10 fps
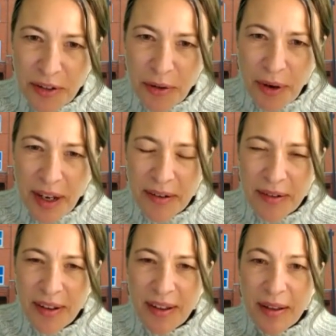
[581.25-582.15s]
your
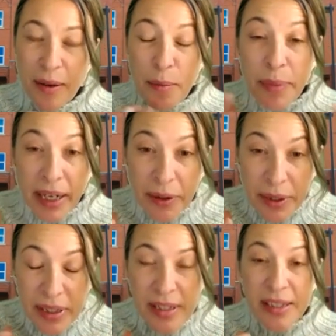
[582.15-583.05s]

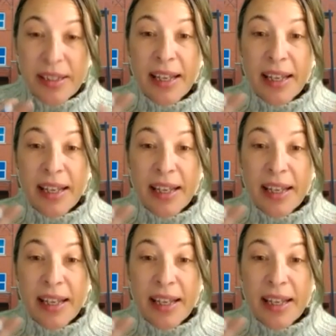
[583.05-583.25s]
grandparents